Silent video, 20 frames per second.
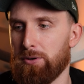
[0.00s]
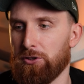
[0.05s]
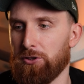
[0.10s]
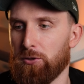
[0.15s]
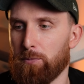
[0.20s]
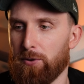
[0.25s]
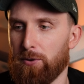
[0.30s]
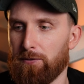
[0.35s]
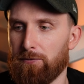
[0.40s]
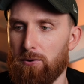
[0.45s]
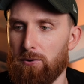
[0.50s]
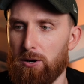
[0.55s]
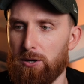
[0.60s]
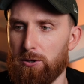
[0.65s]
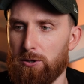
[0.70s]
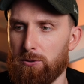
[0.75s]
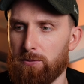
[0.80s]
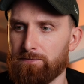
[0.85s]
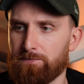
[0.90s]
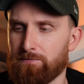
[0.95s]
into
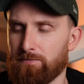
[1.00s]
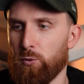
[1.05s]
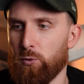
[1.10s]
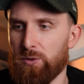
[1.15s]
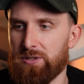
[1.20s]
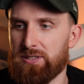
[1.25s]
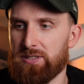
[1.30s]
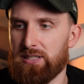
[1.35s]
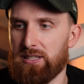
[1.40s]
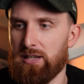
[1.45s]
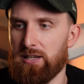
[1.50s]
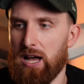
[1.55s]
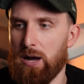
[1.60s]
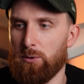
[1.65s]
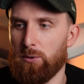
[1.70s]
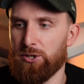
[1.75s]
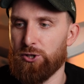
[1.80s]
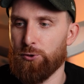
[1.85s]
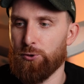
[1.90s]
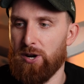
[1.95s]
portfolio, you will see
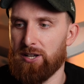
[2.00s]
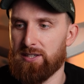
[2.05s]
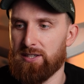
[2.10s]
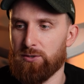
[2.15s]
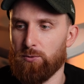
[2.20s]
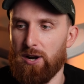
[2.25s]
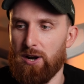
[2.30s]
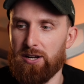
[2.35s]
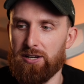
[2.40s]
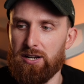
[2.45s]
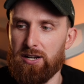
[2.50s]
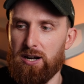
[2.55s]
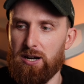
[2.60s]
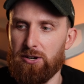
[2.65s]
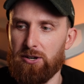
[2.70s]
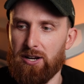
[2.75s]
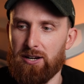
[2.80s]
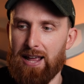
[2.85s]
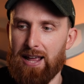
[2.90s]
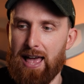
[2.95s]
our trade is right here.
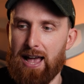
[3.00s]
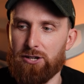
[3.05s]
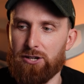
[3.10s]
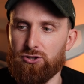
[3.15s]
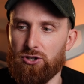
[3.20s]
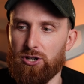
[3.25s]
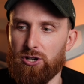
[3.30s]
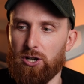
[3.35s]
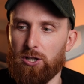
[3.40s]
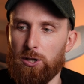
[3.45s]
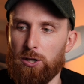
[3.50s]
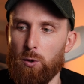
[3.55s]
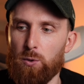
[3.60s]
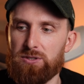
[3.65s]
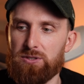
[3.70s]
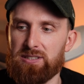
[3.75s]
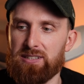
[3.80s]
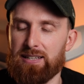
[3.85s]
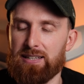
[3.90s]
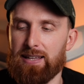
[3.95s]
You can actually
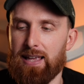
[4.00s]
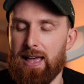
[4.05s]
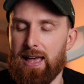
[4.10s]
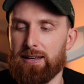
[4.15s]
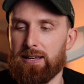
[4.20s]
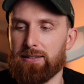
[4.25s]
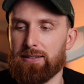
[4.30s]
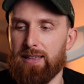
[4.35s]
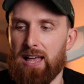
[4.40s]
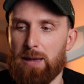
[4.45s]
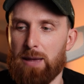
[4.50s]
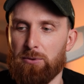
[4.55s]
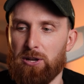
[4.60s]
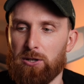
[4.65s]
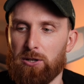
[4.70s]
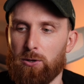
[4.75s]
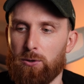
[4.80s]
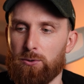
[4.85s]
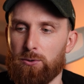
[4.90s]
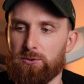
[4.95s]
close it at any time. You
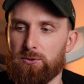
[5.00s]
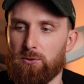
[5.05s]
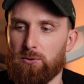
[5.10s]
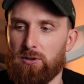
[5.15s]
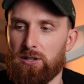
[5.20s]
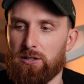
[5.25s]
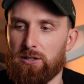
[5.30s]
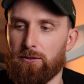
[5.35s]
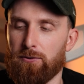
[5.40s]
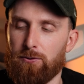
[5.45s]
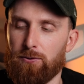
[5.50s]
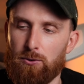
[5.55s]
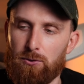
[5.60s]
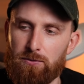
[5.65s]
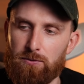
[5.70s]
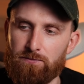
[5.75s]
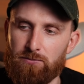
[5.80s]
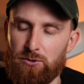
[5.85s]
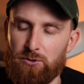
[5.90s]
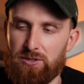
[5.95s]
can also click
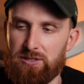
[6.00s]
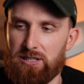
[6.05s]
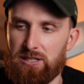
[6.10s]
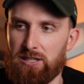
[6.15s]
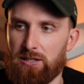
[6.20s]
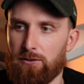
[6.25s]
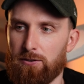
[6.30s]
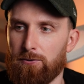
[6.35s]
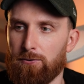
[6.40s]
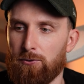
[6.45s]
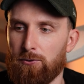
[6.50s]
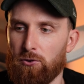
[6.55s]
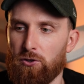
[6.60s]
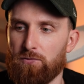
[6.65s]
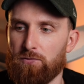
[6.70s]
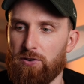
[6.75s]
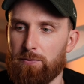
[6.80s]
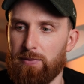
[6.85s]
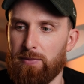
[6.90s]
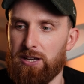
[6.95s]
full to see full
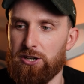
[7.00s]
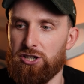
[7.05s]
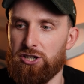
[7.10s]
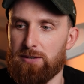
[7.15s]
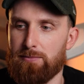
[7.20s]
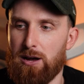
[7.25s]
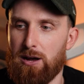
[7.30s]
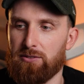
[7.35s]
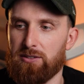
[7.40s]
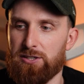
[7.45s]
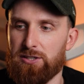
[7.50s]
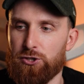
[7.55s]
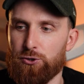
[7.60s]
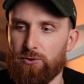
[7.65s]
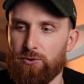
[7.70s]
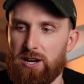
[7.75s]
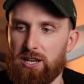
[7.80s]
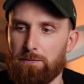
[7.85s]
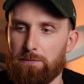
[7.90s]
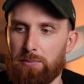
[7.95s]
information about this
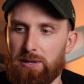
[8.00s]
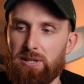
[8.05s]
trade.